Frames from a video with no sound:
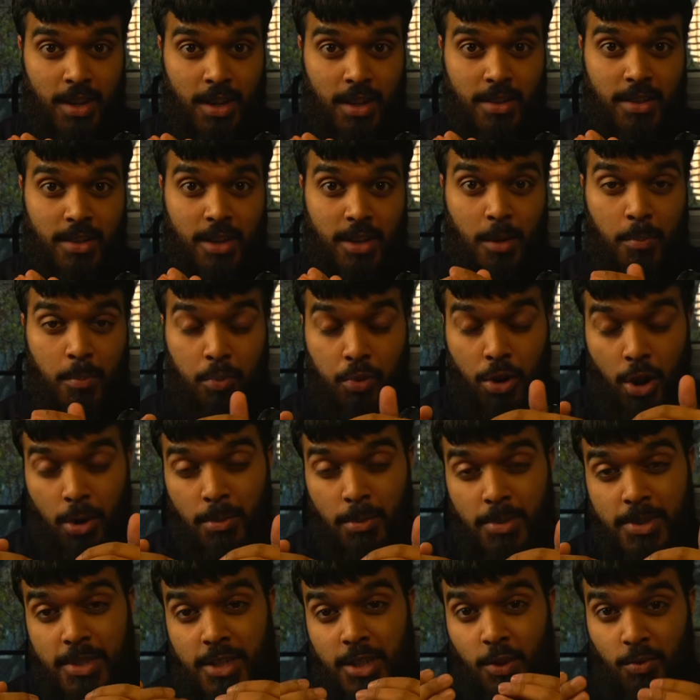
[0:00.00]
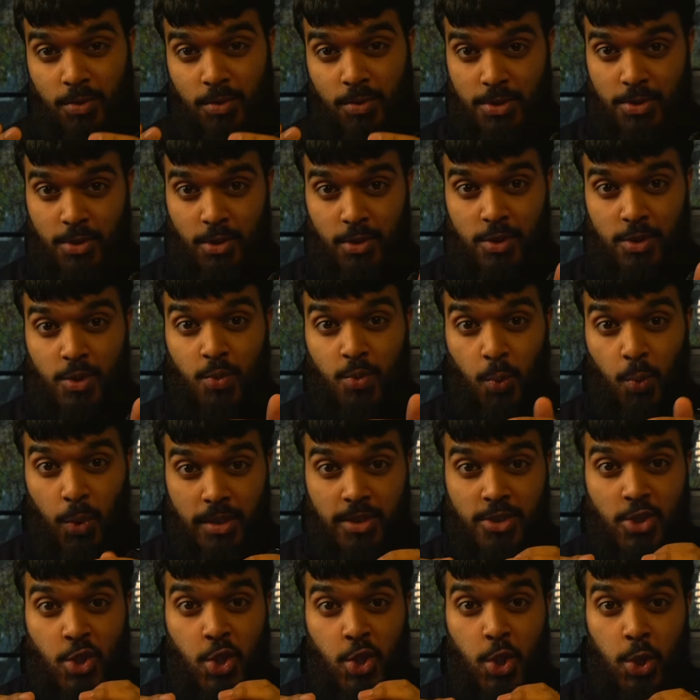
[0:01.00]
that are promising you results
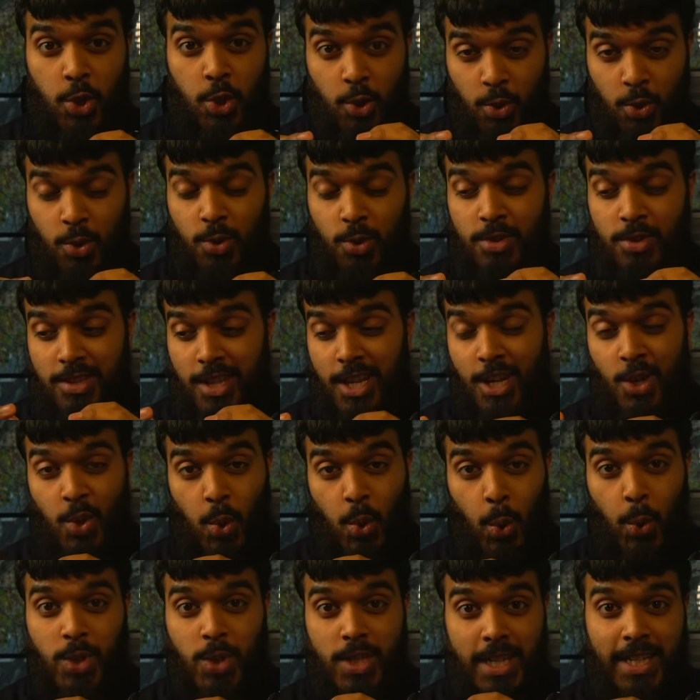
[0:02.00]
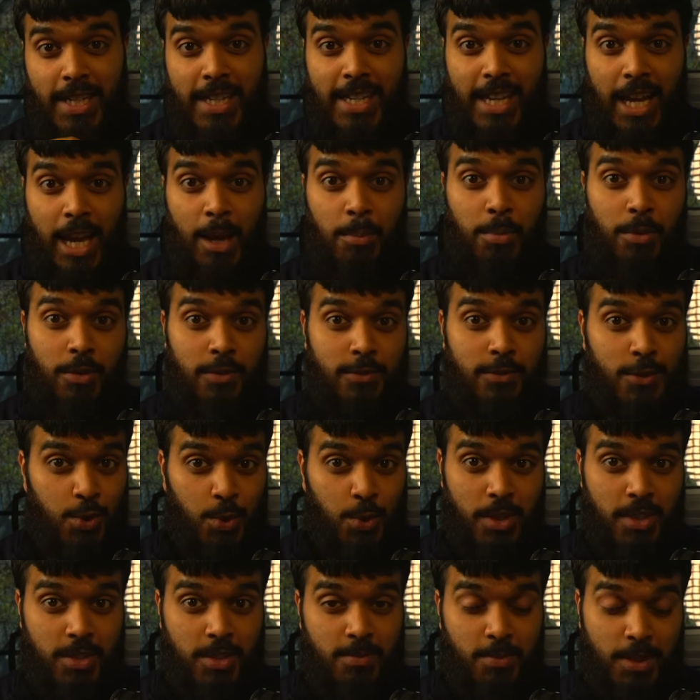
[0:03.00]
once you use their note-taking app of
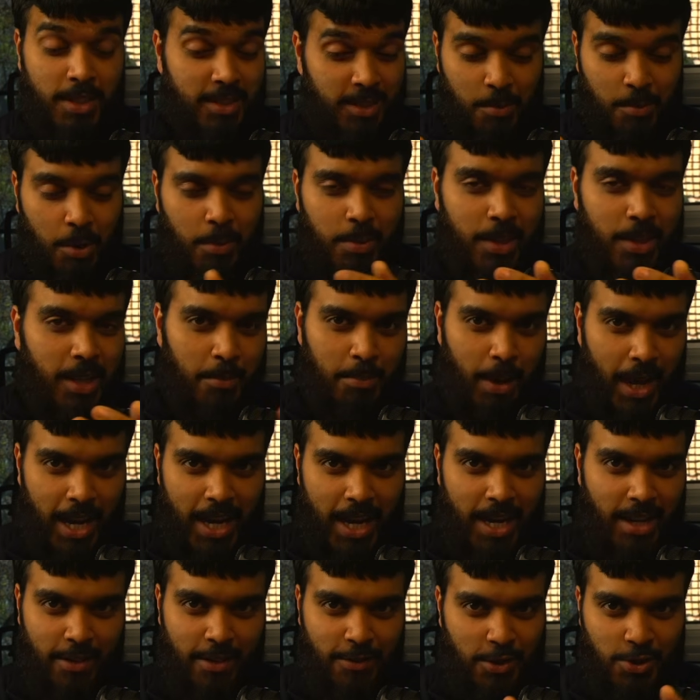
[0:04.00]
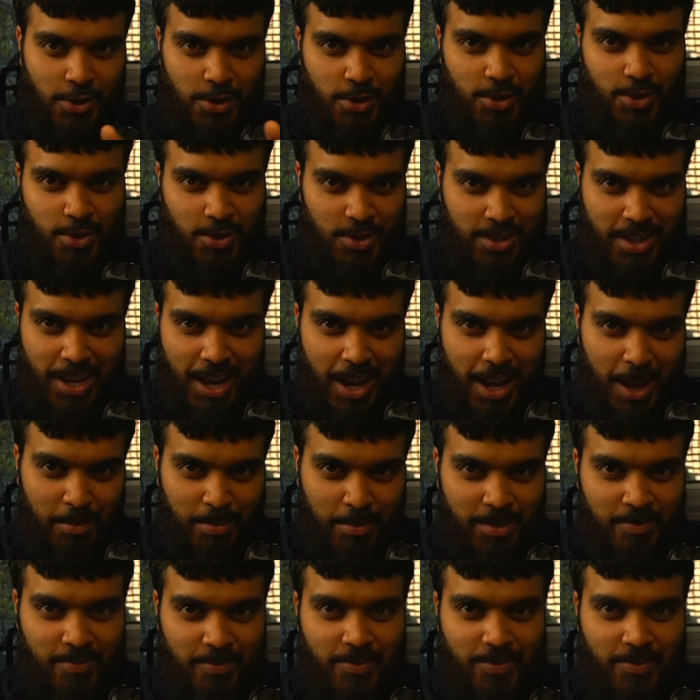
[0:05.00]
choice, because they probably get paid if you just use their app.